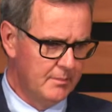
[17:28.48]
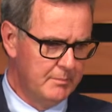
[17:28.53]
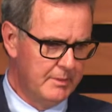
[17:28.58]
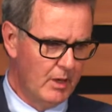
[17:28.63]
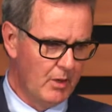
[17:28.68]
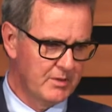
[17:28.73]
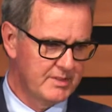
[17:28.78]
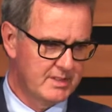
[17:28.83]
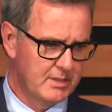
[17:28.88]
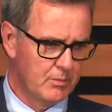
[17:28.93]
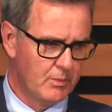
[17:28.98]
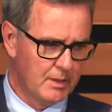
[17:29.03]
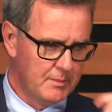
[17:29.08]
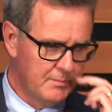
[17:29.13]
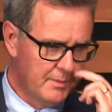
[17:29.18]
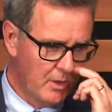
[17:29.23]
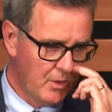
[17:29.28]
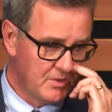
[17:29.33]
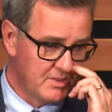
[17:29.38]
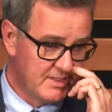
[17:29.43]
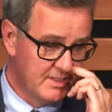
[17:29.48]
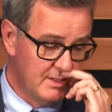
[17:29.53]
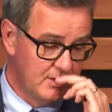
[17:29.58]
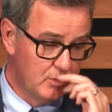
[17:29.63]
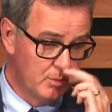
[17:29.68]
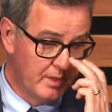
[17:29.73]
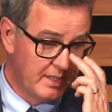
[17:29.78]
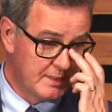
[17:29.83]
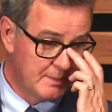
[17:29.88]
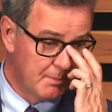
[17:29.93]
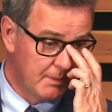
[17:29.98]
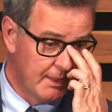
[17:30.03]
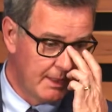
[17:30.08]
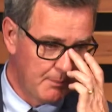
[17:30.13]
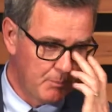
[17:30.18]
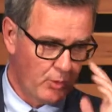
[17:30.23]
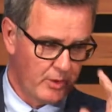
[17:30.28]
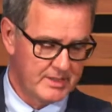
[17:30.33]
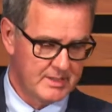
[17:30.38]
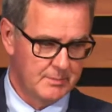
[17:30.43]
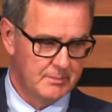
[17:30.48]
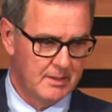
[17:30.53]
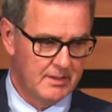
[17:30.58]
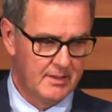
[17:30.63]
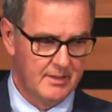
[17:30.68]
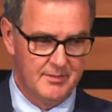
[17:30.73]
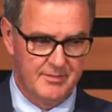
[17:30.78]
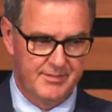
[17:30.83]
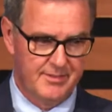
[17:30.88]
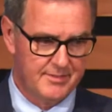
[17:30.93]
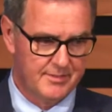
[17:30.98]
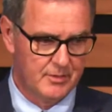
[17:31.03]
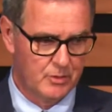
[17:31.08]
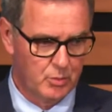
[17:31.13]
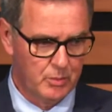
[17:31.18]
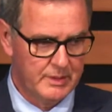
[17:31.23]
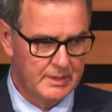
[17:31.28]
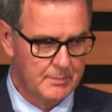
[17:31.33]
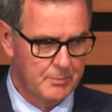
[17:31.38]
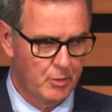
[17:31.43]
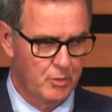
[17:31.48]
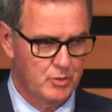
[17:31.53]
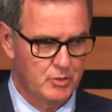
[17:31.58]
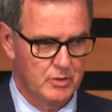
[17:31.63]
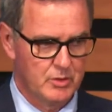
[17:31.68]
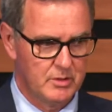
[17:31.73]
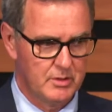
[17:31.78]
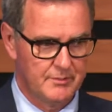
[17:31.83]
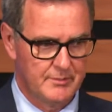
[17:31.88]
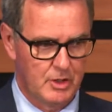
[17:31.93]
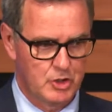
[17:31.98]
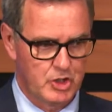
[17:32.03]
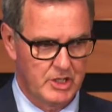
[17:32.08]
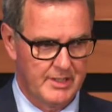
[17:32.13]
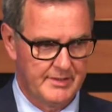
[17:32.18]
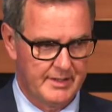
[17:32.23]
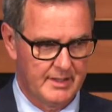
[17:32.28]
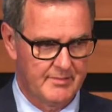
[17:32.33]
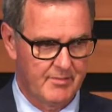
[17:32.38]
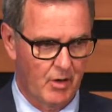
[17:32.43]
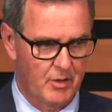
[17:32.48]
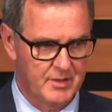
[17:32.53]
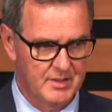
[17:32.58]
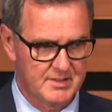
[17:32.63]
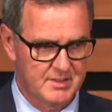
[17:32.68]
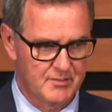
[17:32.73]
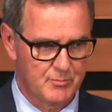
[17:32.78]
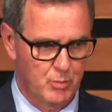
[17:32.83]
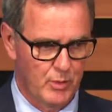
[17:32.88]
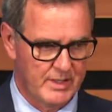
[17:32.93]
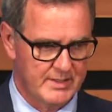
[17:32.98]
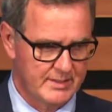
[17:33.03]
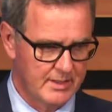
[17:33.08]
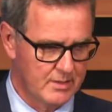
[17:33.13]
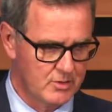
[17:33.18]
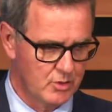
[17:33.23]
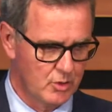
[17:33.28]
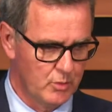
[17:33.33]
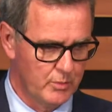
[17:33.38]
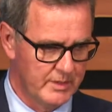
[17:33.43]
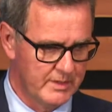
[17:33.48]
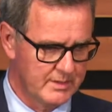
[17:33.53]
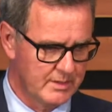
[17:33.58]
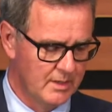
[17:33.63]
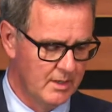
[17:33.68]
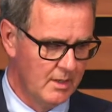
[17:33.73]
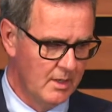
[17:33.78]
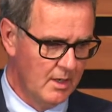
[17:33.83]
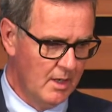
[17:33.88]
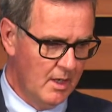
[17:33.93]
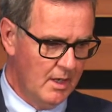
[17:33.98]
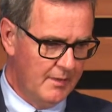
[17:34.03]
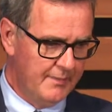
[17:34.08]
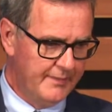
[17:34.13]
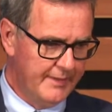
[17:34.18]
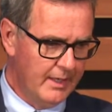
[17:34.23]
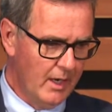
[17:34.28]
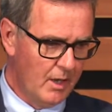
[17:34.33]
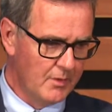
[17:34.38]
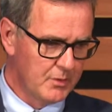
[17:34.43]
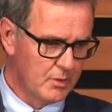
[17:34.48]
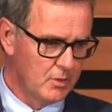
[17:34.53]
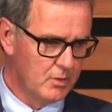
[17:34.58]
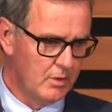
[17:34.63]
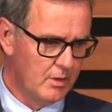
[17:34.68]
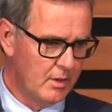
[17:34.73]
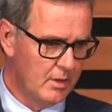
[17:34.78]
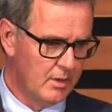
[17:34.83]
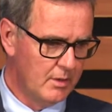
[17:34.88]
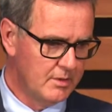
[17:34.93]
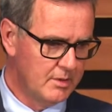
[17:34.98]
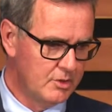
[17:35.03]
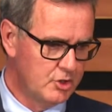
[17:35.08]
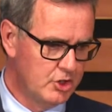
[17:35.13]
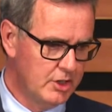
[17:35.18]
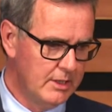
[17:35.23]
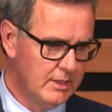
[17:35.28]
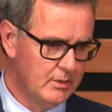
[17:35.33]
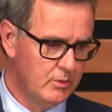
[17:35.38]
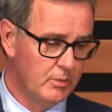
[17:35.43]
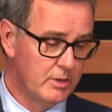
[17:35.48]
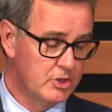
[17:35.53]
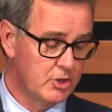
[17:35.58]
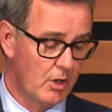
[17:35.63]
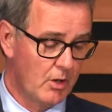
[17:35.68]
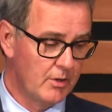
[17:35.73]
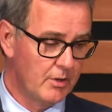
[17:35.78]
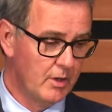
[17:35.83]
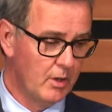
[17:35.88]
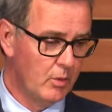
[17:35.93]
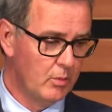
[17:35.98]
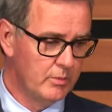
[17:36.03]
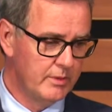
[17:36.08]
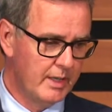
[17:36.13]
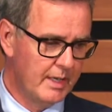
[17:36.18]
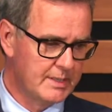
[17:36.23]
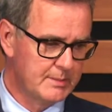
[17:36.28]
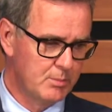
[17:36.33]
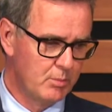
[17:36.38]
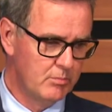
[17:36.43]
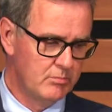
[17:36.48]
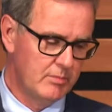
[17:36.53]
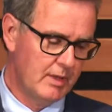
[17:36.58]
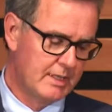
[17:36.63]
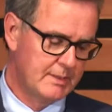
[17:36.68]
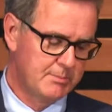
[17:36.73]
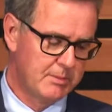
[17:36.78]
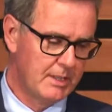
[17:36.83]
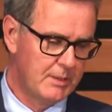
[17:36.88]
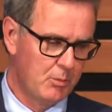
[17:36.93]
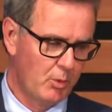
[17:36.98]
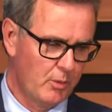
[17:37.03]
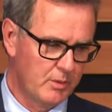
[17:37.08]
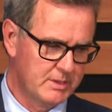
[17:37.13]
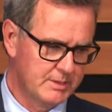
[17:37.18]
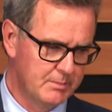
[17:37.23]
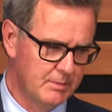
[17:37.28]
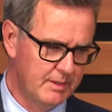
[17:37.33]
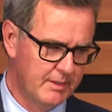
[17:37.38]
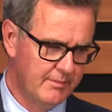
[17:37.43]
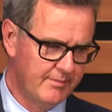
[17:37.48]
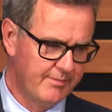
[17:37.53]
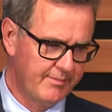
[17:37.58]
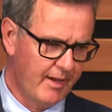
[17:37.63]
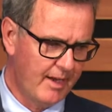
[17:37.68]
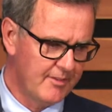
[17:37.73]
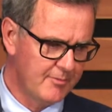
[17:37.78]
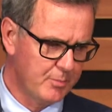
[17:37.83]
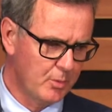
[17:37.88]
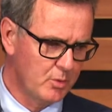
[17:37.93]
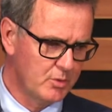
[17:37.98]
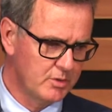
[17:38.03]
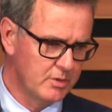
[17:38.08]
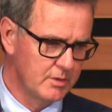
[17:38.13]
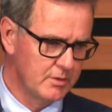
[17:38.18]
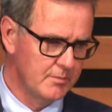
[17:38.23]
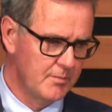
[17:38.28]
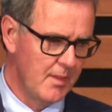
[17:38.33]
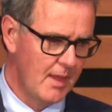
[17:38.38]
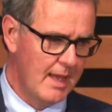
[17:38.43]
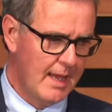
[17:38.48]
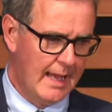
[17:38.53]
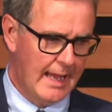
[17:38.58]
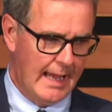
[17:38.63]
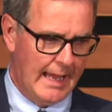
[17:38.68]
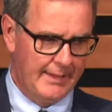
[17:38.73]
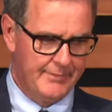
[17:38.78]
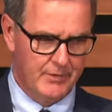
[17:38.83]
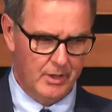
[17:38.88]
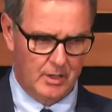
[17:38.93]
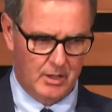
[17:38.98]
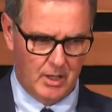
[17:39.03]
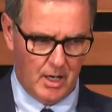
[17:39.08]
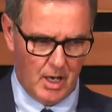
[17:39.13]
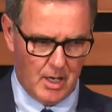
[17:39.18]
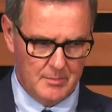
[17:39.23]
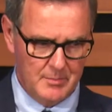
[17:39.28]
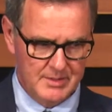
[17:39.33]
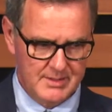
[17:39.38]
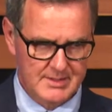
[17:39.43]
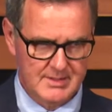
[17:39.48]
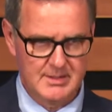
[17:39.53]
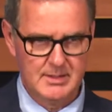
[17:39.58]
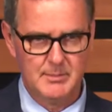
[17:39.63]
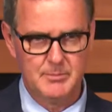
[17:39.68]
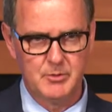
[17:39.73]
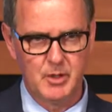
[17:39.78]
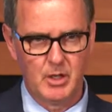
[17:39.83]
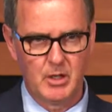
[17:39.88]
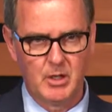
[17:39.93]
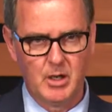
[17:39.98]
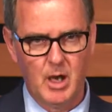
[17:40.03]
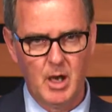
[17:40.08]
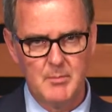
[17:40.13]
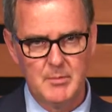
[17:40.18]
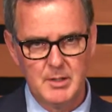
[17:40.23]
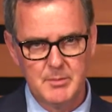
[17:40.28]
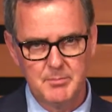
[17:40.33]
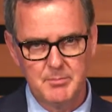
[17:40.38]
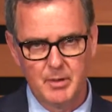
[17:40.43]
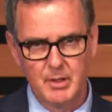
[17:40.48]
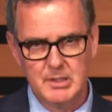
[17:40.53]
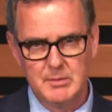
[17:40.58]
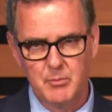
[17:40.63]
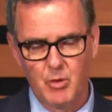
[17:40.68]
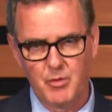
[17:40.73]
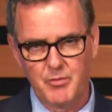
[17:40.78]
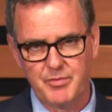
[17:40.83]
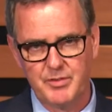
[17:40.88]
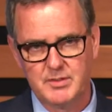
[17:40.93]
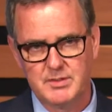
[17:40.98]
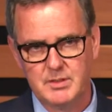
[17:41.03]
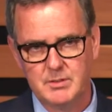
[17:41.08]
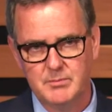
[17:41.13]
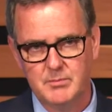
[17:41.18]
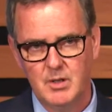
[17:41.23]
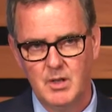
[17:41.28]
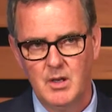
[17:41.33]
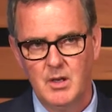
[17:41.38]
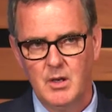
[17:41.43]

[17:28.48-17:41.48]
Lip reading: BRCA1, BRCA2 explain approximately 20% of the genetic variants of breast cancer risk. The other genes which are known explain approximately 5%, and the common SNP, the common polymorphism.